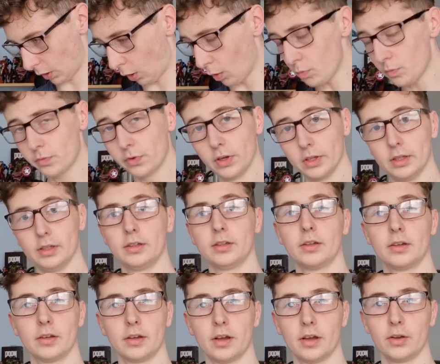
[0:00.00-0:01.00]

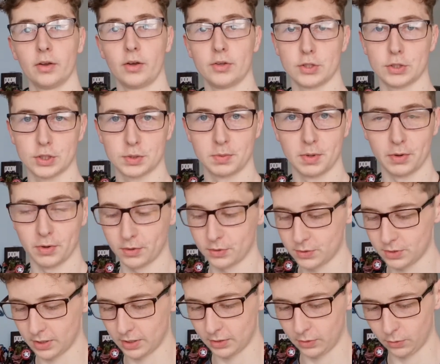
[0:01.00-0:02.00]
hopefully a nice
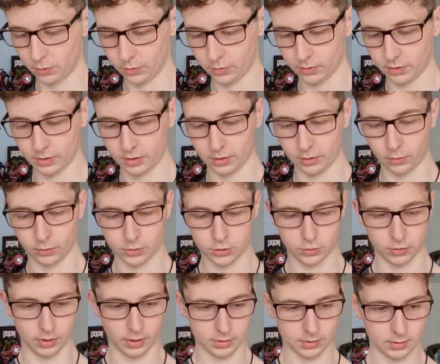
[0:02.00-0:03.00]
experience and not a lot
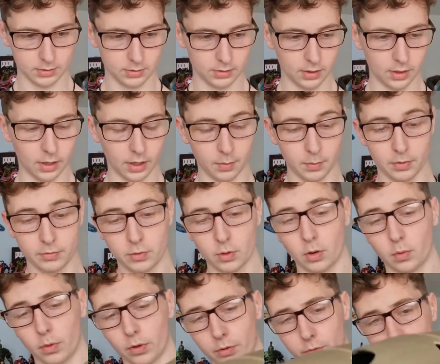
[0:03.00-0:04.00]
of stress. If you are